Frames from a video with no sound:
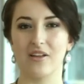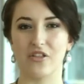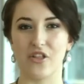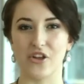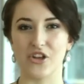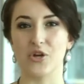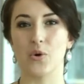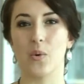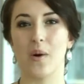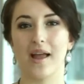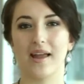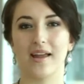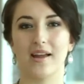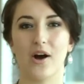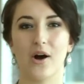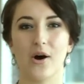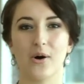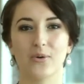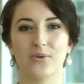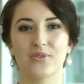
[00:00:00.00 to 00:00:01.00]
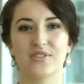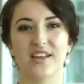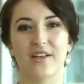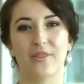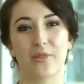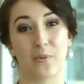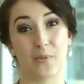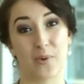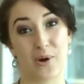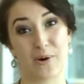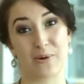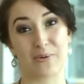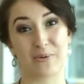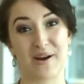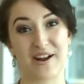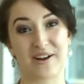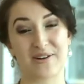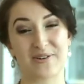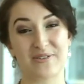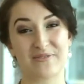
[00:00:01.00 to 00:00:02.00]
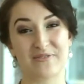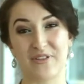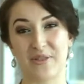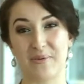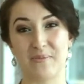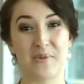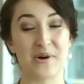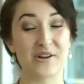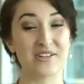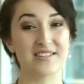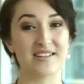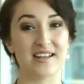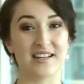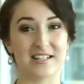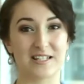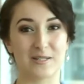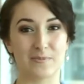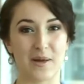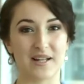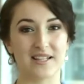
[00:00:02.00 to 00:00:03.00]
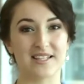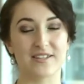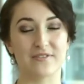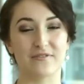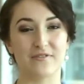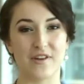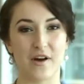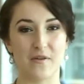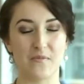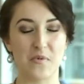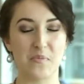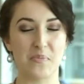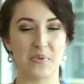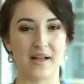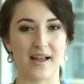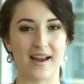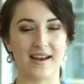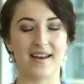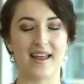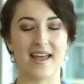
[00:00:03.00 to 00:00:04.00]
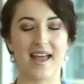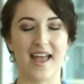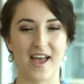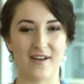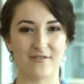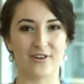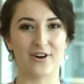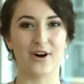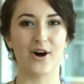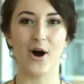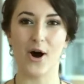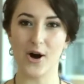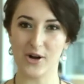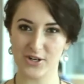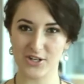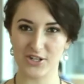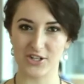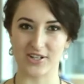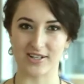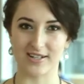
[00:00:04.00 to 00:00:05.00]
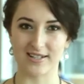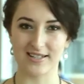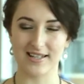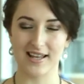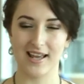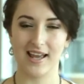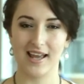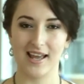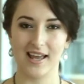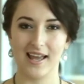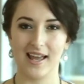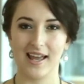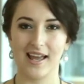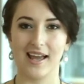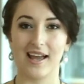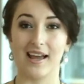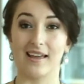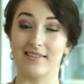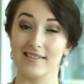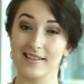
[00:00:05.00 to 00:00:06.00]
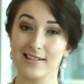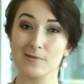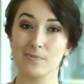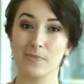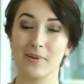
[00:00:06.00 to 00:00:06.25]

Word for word: The UAE holds the world record for the most expensive number plate ever auctioned, and this